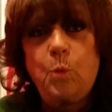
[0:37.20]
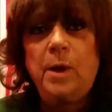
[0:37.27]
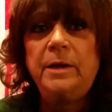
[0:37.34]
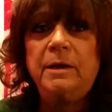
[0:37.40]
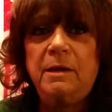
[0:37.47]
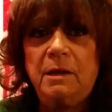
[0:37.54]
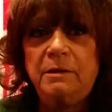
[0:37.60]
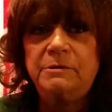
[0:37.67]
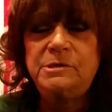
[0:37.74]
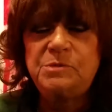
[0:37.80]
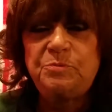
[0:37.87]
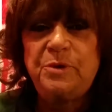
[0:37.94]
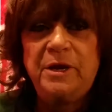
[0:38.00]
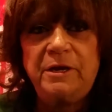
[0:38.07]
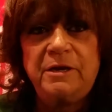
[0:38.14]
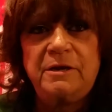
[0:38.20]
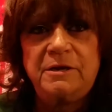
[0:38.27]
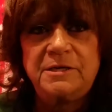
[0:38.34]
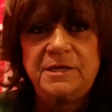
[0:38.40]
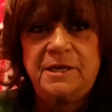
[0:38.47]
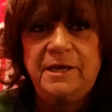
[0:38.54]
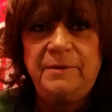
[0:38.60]
One color sprayed at a
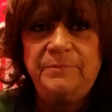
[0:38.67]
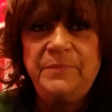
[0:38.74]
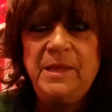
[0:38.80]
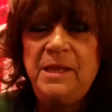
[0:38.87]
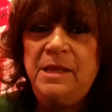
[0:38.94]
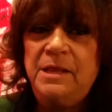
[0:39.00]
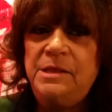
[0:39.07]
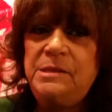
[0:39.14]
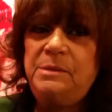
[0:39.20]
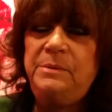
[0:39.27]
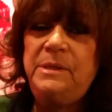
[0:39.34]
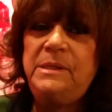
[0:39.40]
time. So